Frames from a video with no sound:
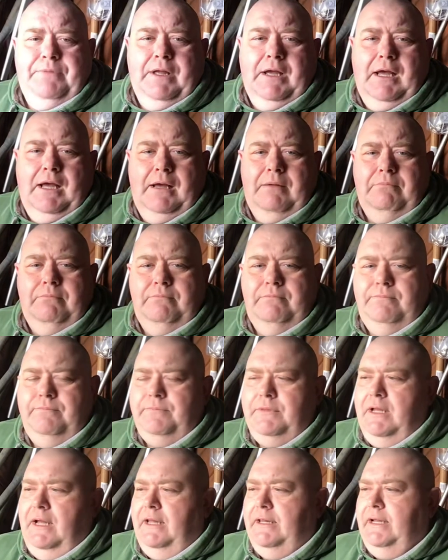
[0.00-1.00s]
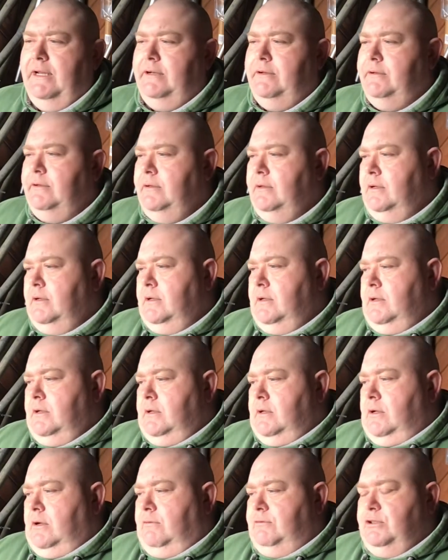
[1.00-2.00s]
And then
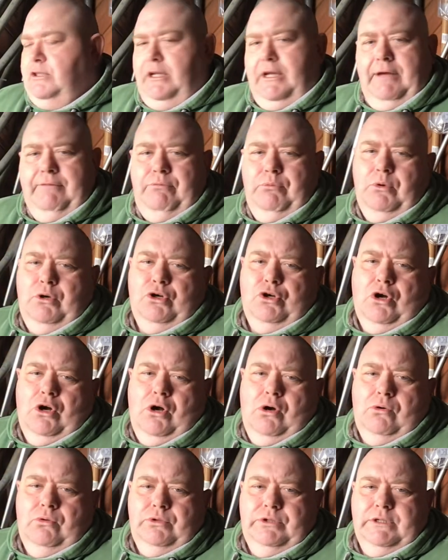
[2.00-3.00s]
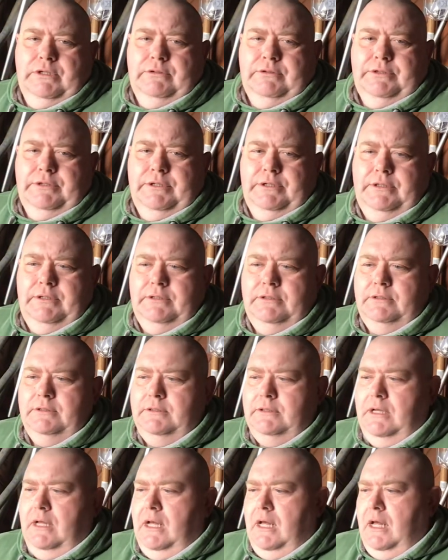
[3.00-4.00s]
obviously everyone got older, and
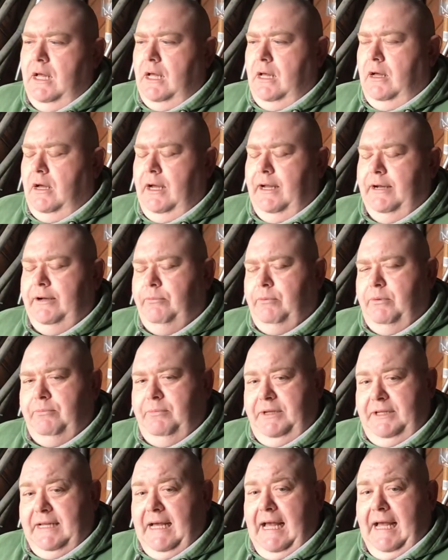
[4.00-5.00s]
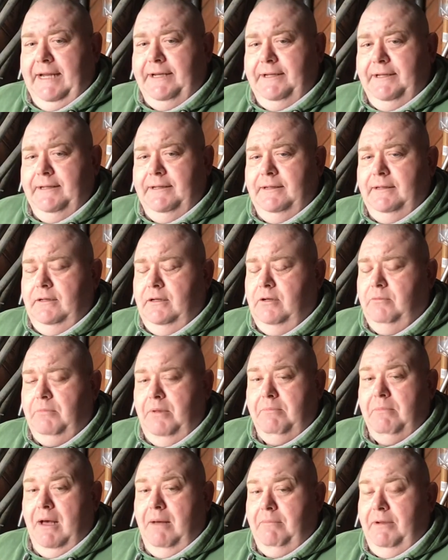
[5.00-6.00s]
I had it with my dad and
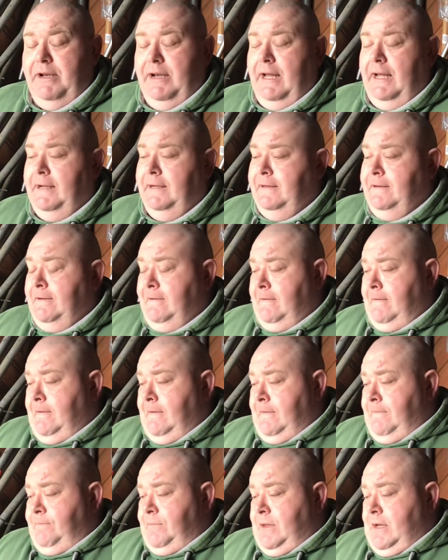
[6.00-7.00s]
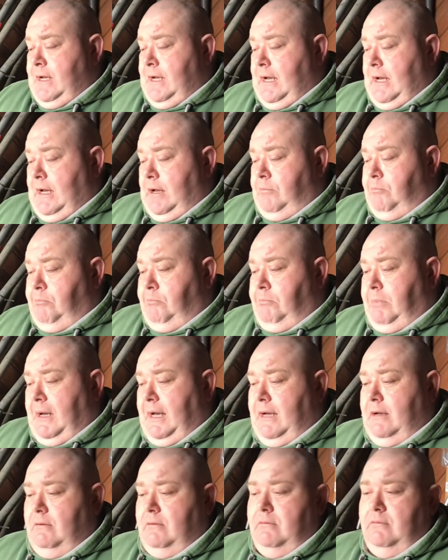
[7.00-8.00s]
my mum and that. But
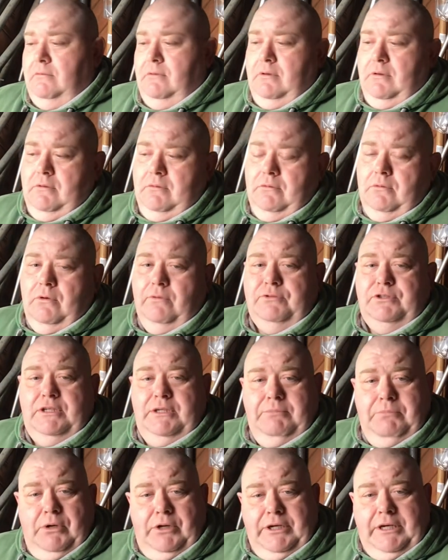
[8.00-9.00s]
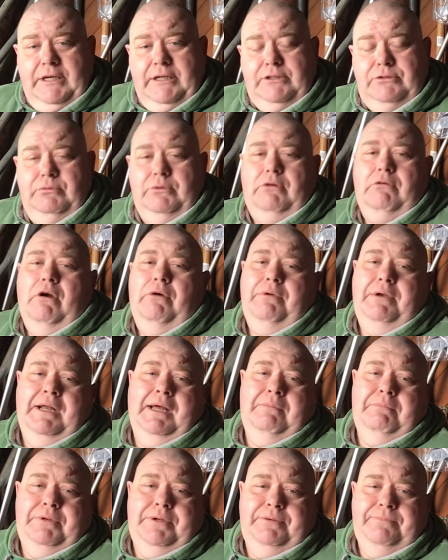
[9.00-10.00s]
obviously my kids were growing
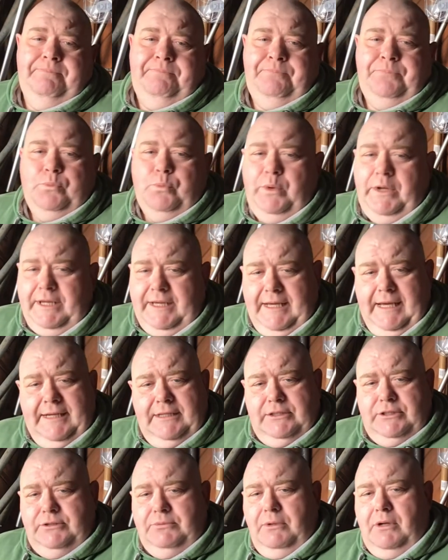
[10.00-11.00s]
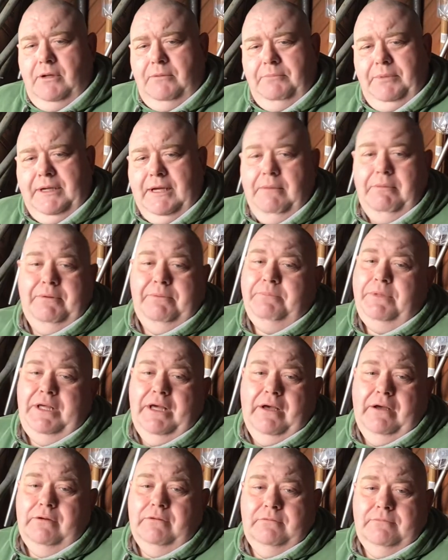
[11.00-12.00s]
up and weekends weren't becoming my
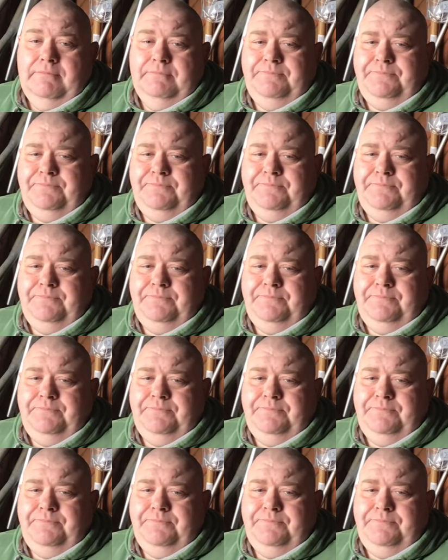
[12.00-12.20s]
own.